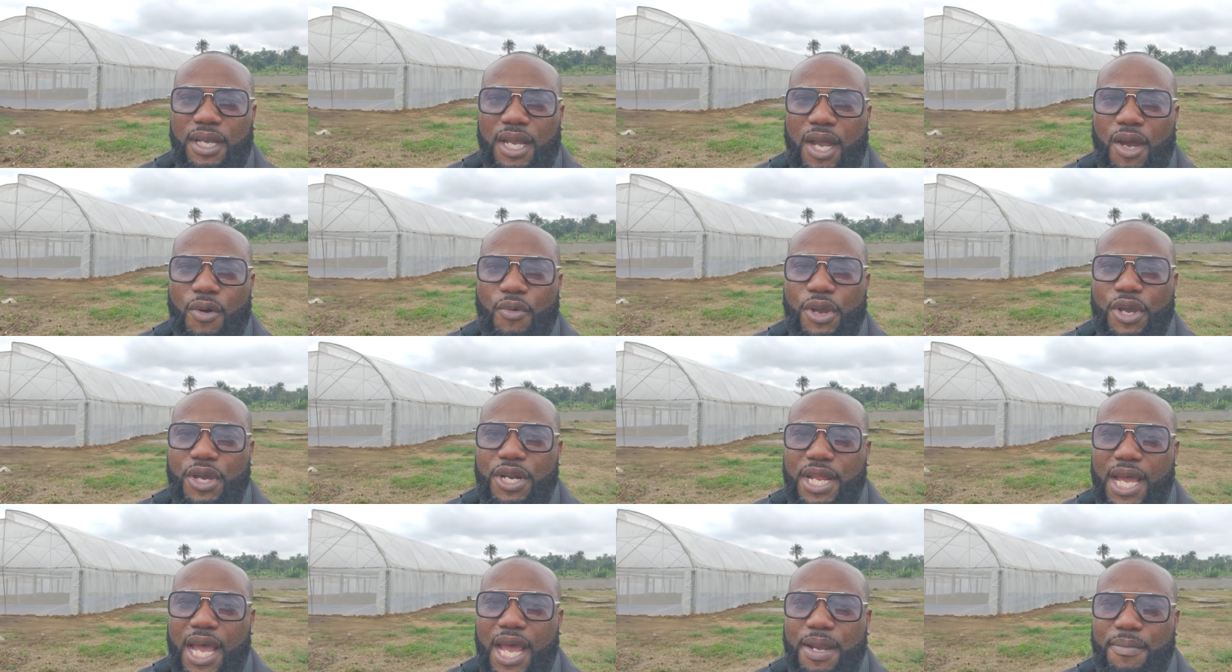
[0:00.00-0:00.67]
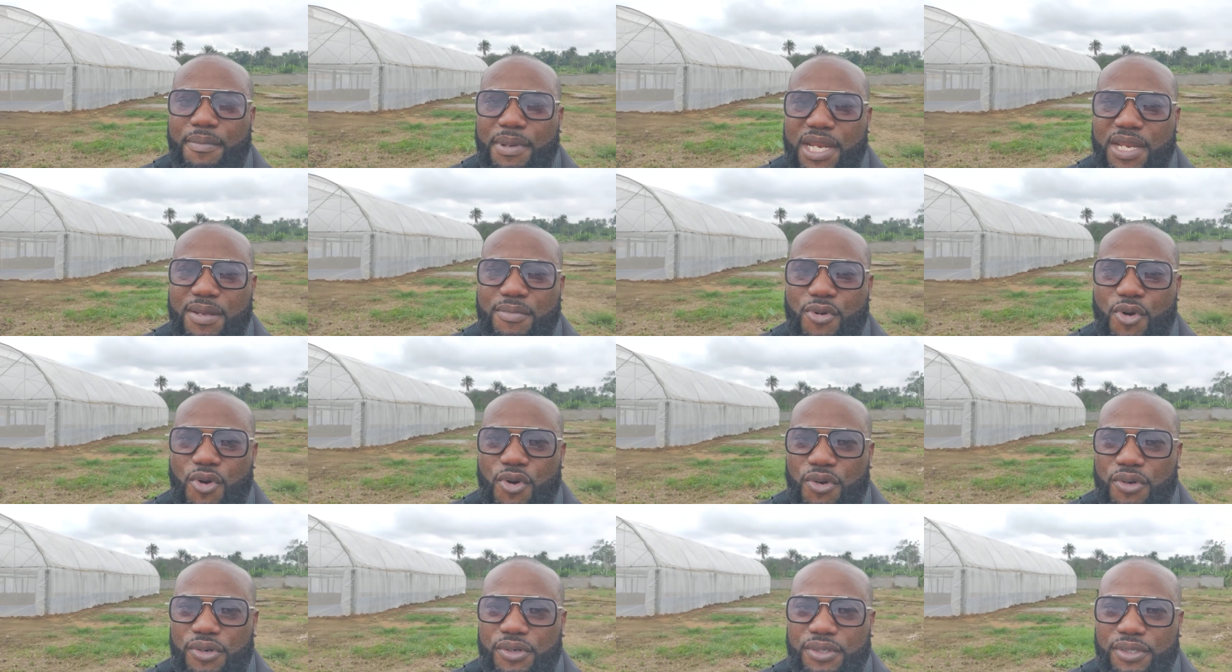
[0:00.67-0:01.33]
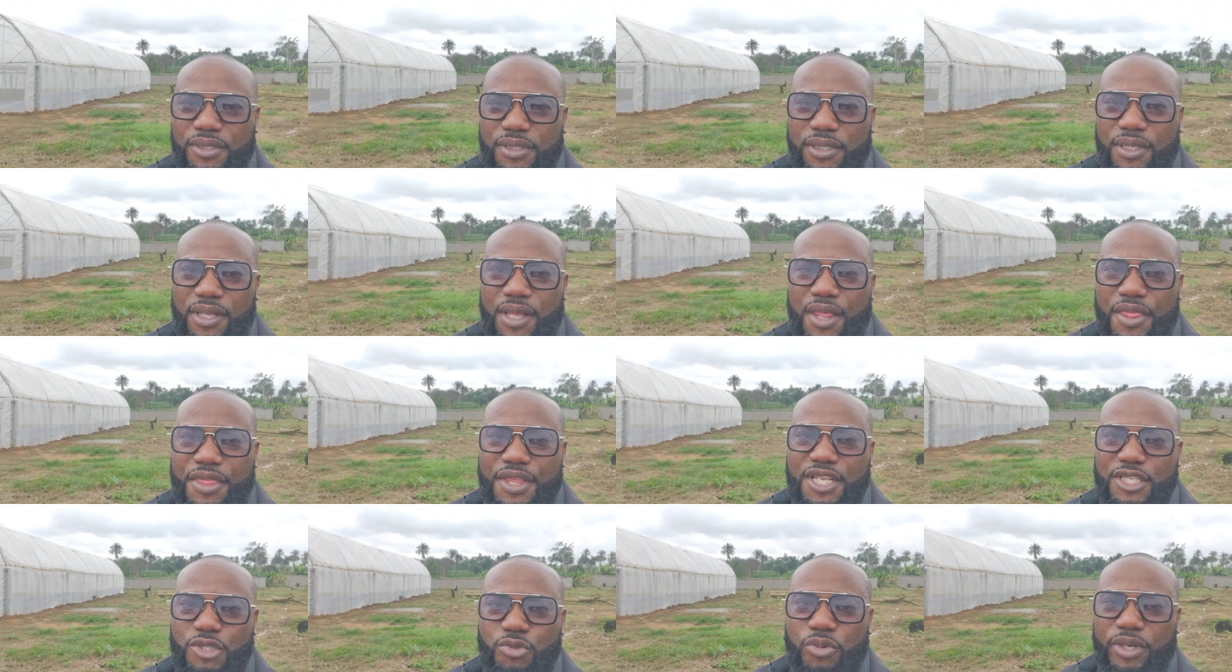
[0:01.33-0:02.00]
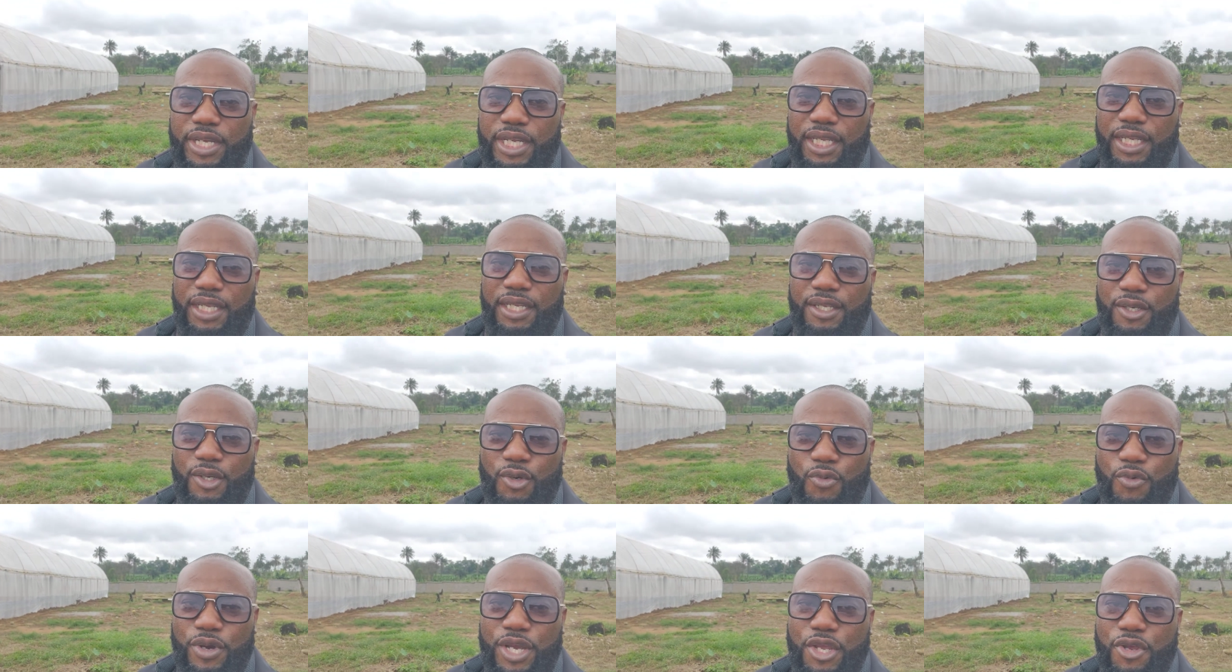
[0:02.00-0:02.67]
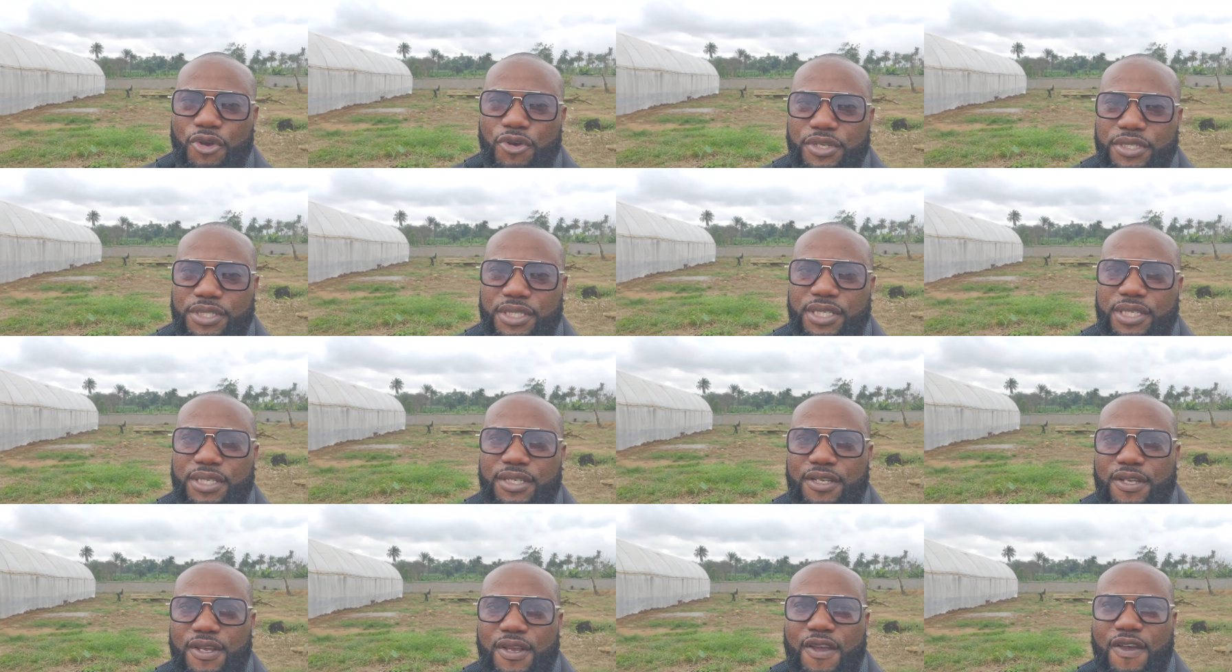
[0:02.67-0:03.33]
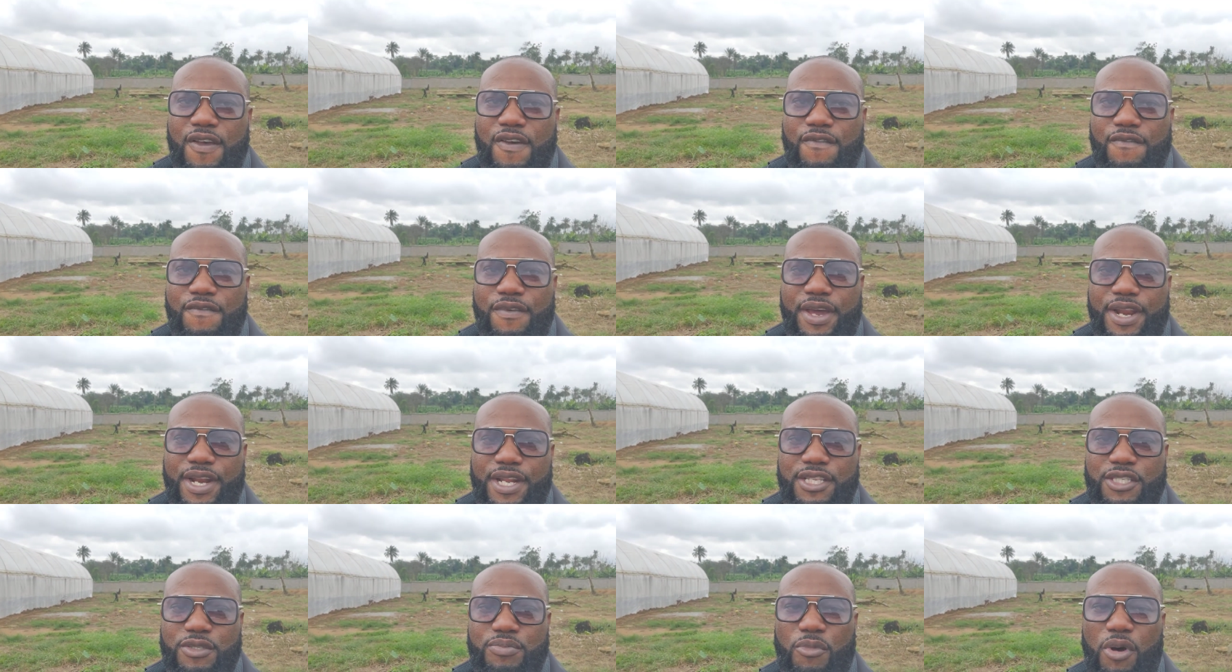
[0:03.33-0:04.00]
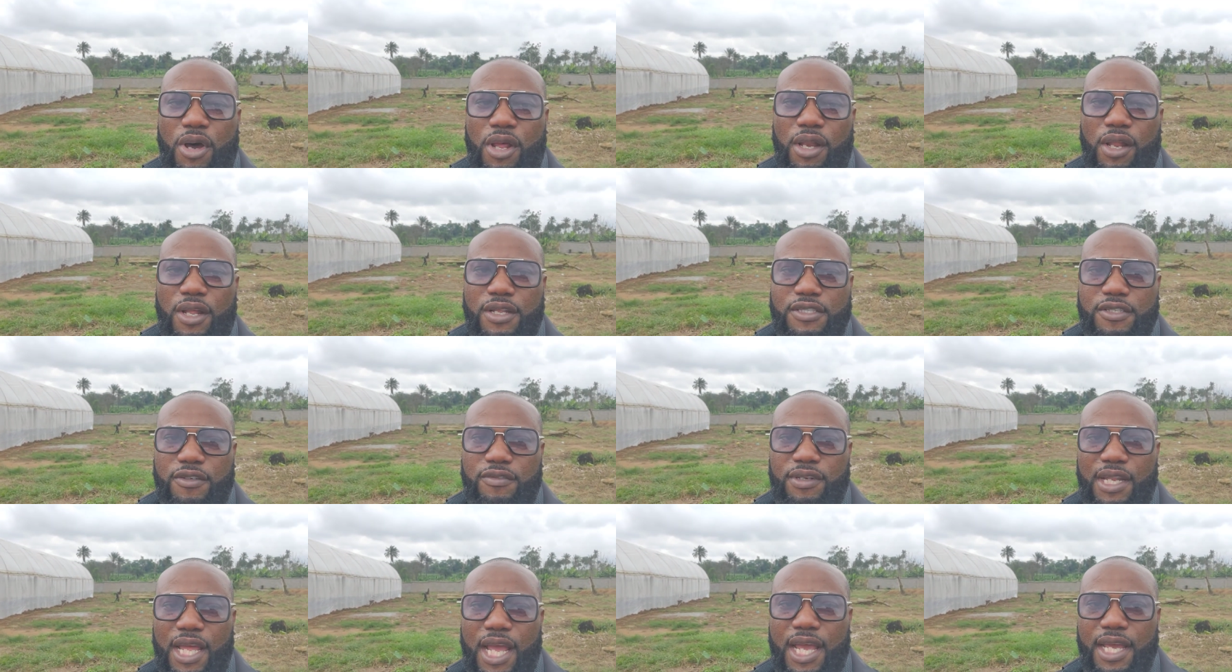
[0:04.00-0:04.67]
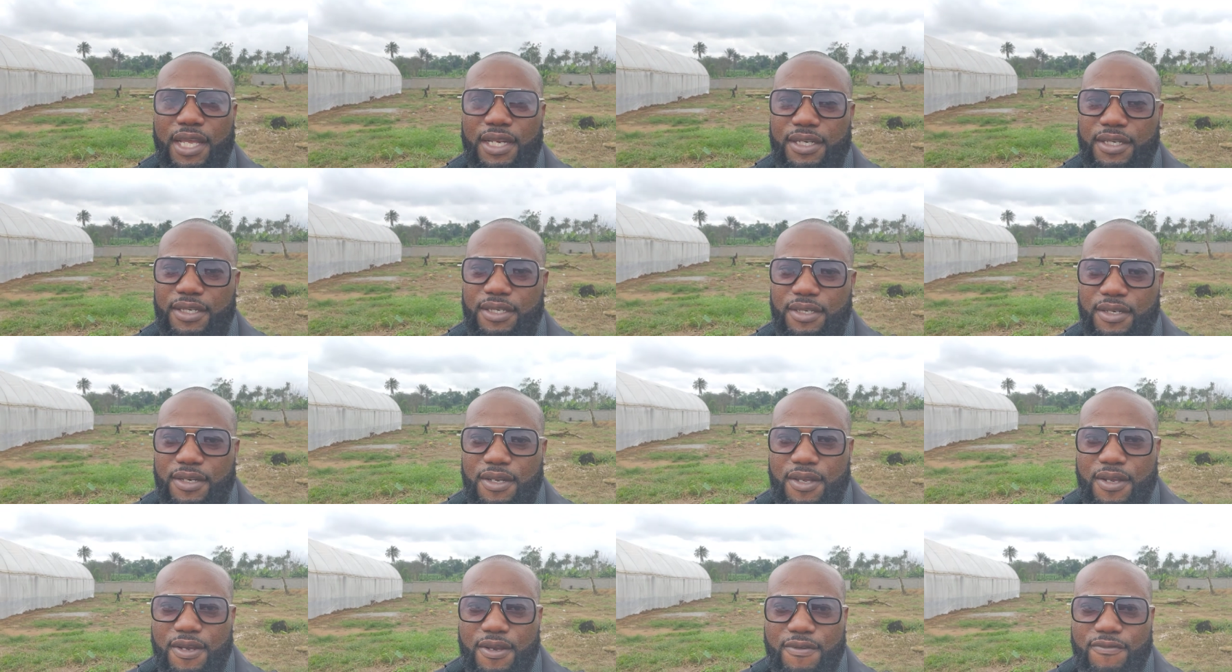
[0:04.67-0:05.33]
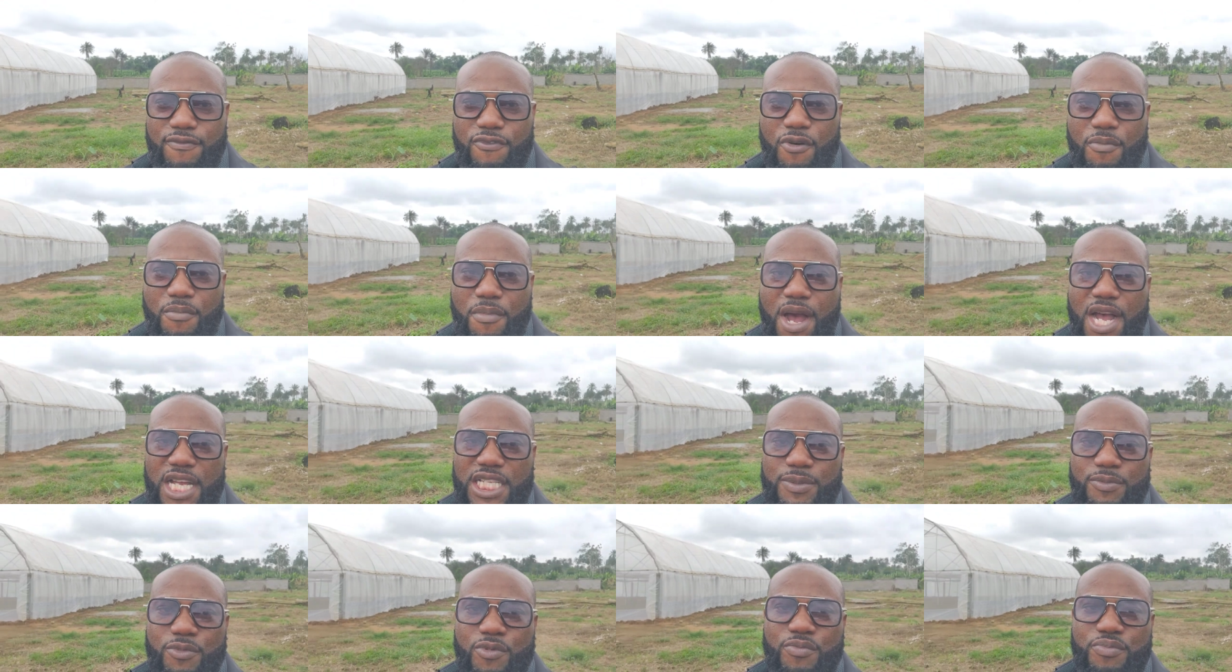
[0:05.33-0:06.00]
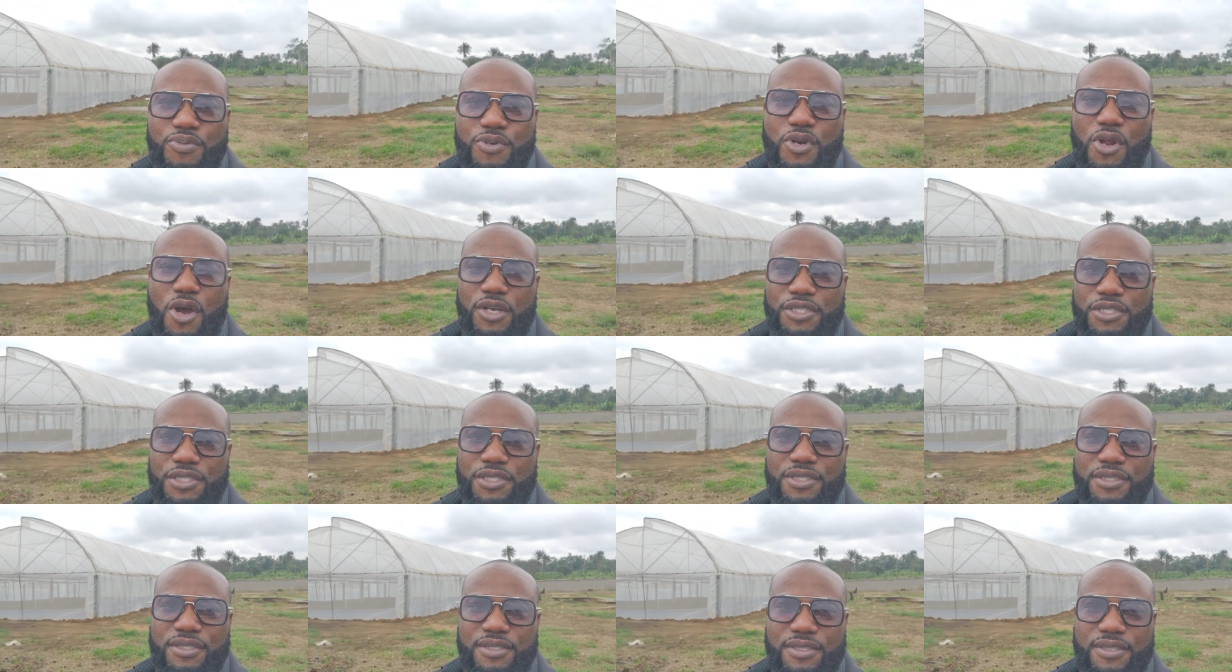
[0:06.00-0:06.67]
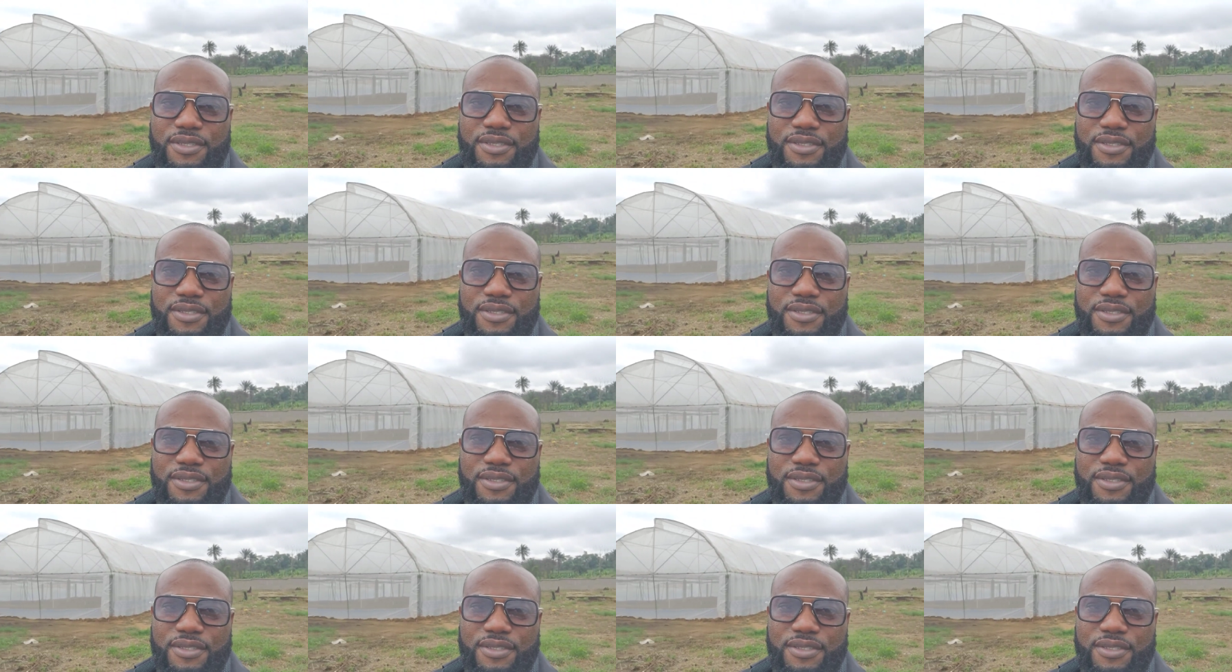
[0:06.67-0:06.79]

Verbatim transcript: And we're going to add many more. This way we're using very small lots of land for maximum production.